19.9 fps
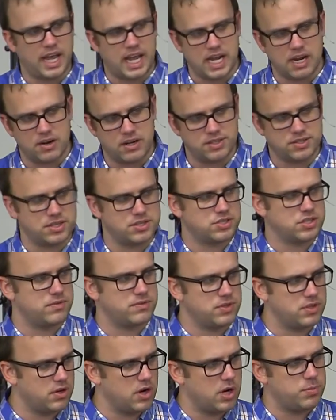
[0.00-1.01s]
the heritage
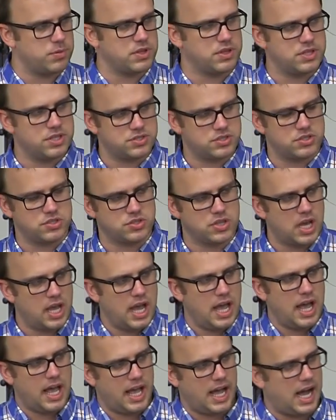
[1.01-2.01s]
of Europe, and this is
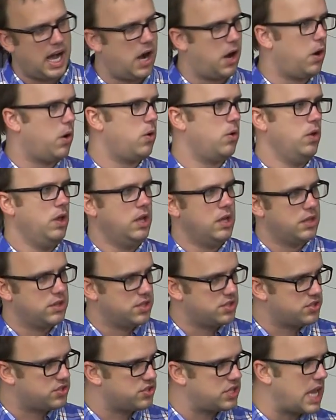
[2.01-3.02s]
how
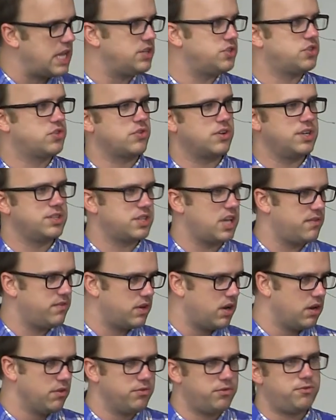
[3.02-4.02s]
the centuries
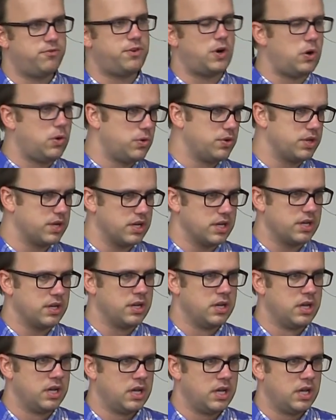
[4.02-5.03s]
have
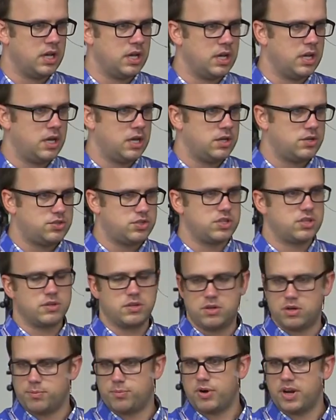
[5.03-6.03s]
unfolded to
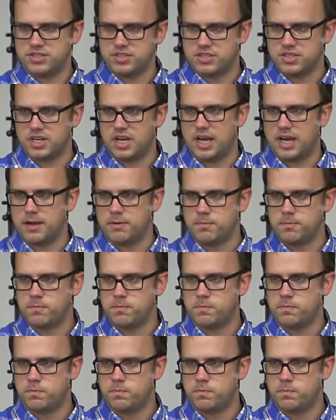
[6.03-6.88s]
your present day.